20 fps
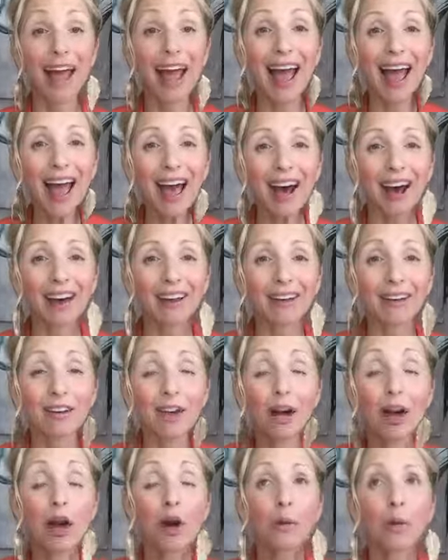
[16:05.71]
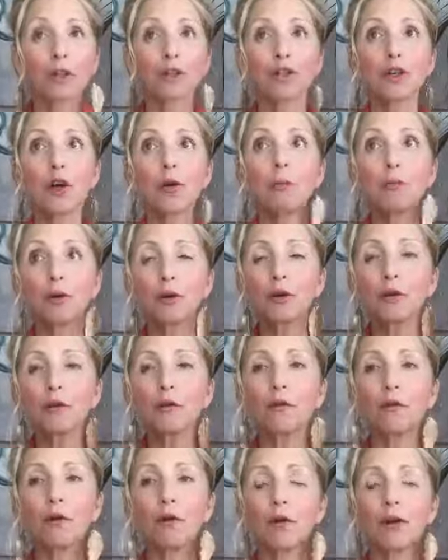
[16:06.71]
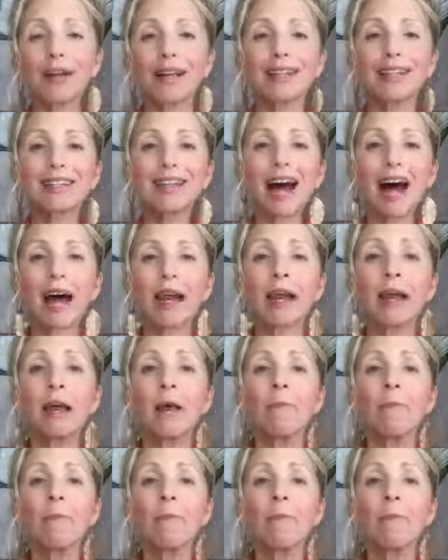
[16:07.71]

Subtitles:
And what's so beautiful is that